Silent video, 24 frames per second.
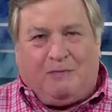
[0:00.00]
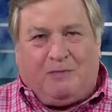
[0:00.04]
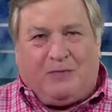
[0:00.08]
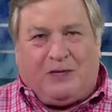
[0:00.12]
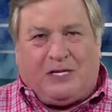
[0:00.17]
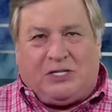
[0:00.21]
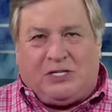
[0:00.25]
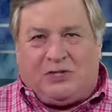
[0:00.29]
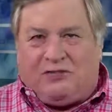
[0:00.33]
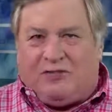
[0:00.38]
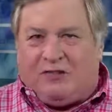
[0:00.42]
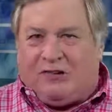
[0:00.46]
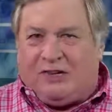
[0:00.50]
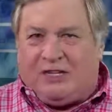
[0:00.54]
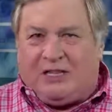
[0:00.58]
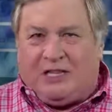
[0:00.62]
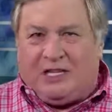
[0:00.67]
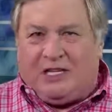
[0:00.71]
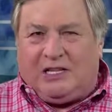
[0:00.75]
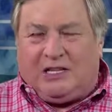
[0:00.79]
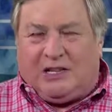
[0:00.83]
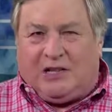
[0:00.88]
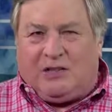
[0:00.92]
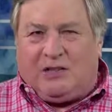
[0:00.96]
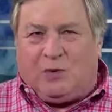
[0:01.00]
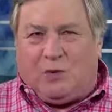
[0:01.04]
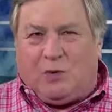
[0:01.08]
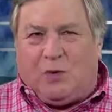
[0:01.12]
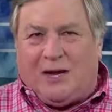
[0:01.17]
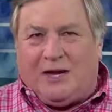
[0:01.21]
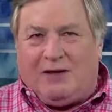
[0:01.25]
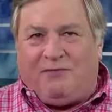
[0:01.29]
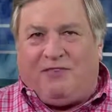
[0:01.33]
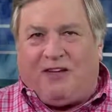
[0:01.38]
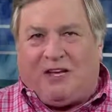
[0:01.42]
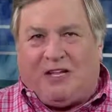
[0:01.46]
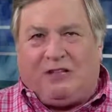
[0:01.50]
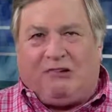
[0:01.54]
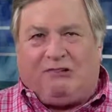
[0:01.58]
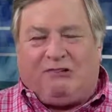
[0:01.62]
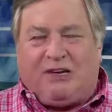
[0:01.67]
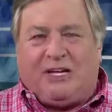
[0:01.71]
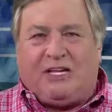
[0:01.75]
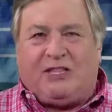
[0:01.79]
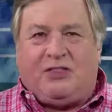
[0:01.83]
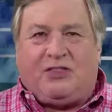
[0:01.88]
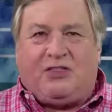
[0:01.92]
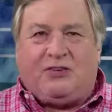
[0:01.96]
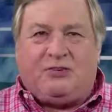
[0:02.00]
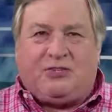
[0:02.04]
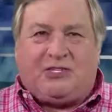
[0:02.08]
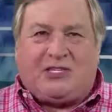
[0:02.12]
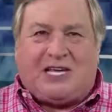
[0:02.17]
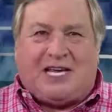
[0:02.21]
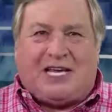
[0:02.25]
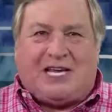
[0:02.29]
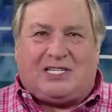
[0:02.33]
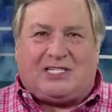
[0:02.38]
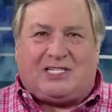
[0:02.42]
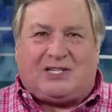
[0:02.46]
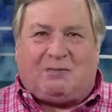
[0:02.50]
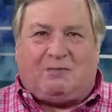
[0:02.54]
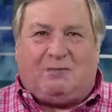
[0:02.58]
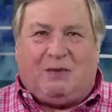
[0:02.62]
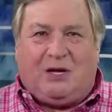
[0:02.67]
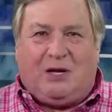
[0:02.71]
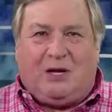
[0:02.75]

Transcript: There's very little in the way of Hillary enthusiasm.